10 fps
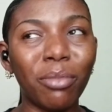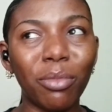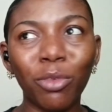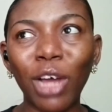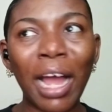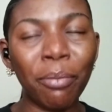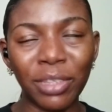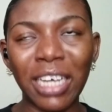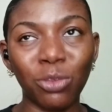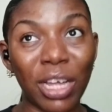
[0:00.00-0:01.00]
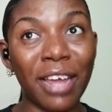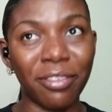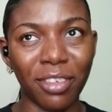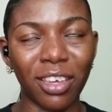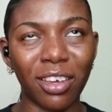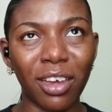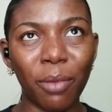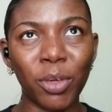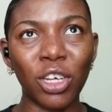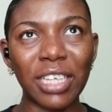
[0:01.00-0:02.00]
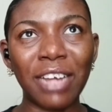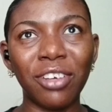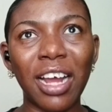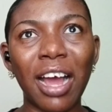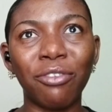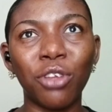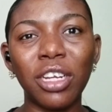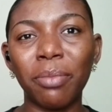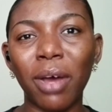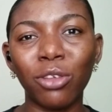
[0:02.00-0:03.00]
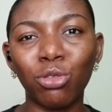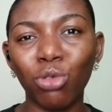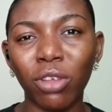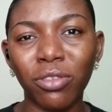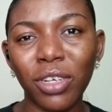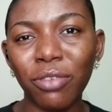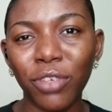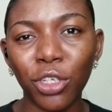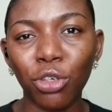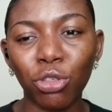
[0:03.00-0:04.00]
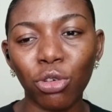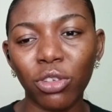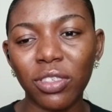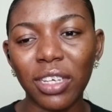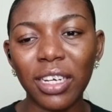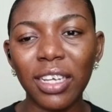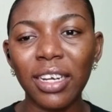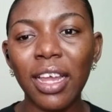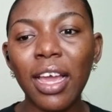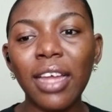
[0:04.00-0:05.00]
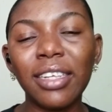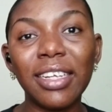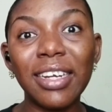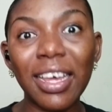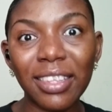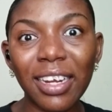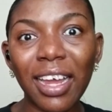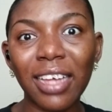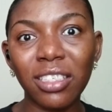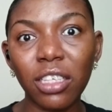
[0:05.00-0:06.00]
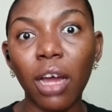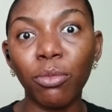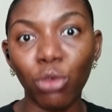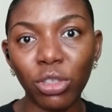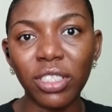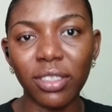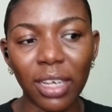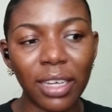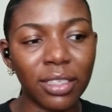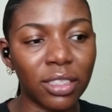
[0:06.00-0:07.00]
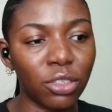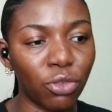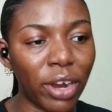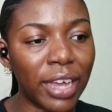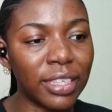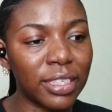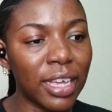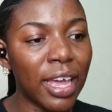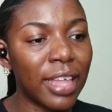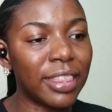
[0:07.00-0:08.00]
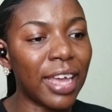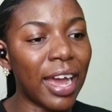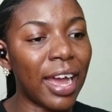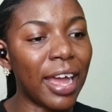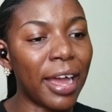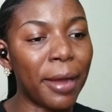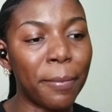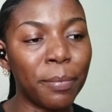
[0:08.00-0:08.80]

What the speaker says: that's what I think, because I know that I've done about 2 or 3 videos concerning the Netherlands road designs, right? Their